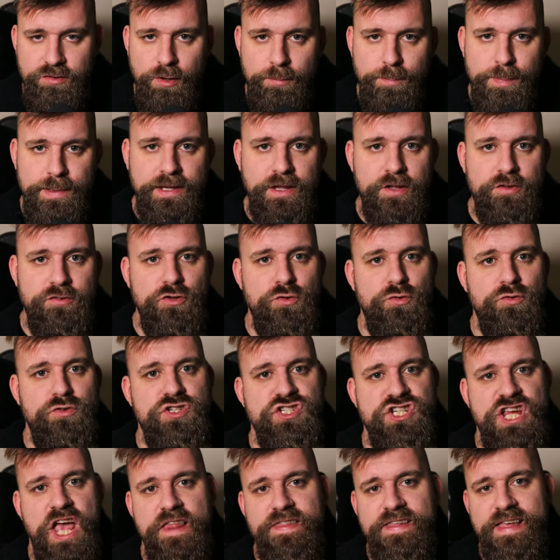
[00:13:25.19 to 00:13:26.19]
So because you
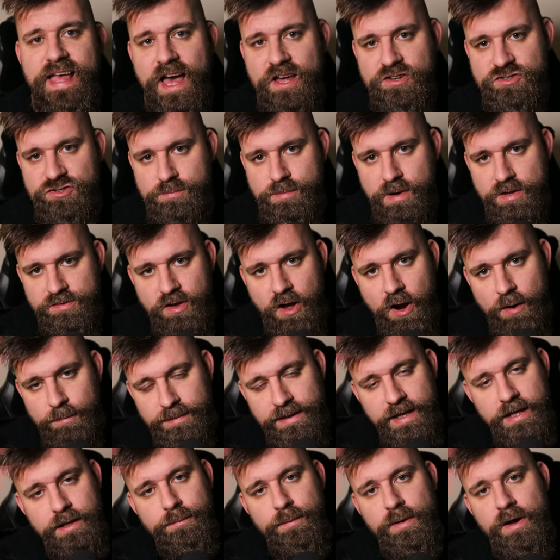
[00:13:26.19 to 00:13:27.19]
share the Astra
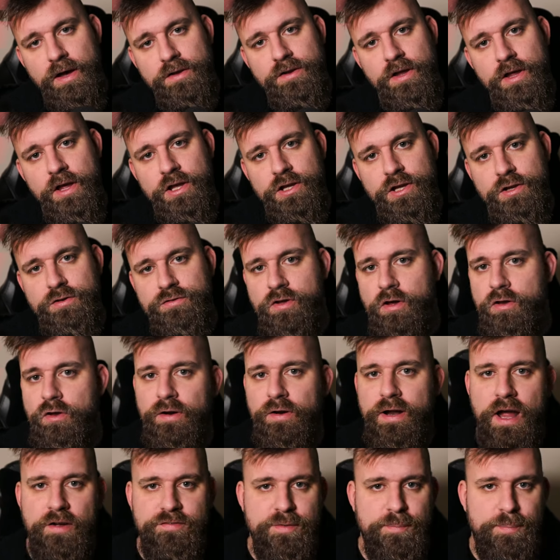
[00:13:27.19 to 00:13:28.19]
Militarum keyword, you no
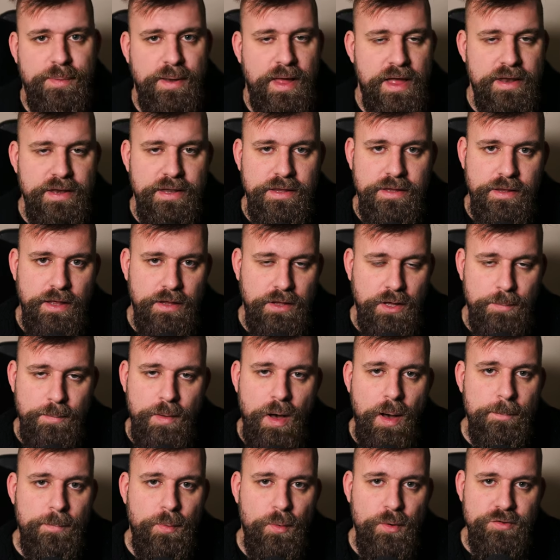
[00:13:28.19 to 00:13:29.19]
longer have to play any
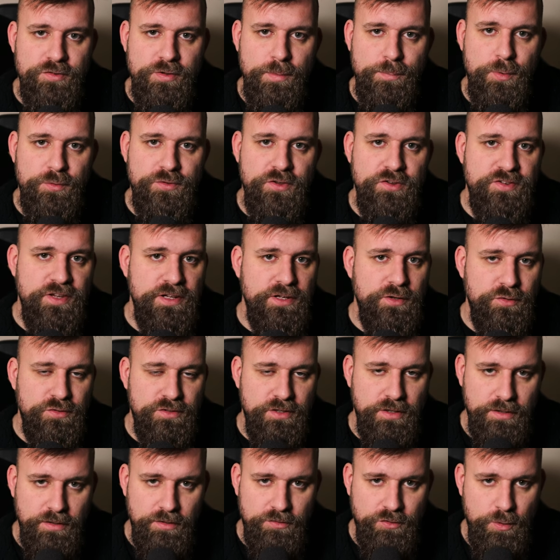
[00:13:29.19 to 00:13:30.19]
command points to put a single
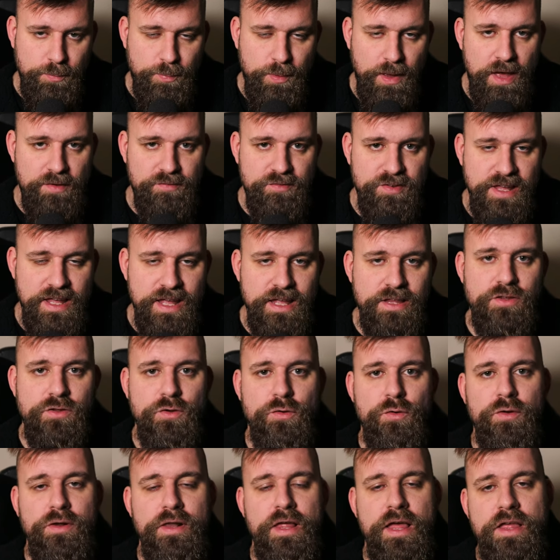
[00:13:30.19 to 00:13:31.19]
super heavy in
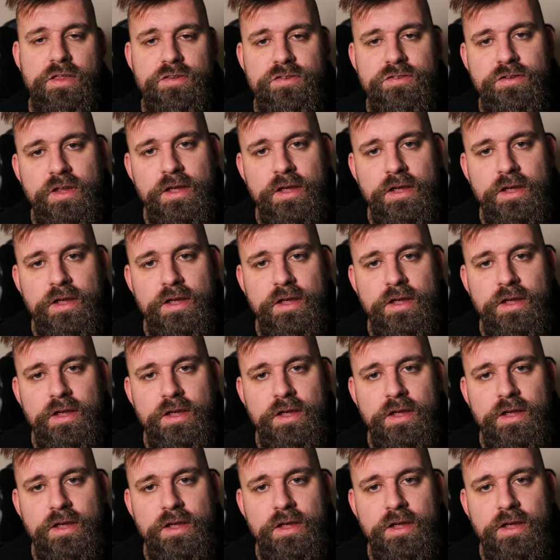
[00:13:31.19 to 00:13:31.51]
your list.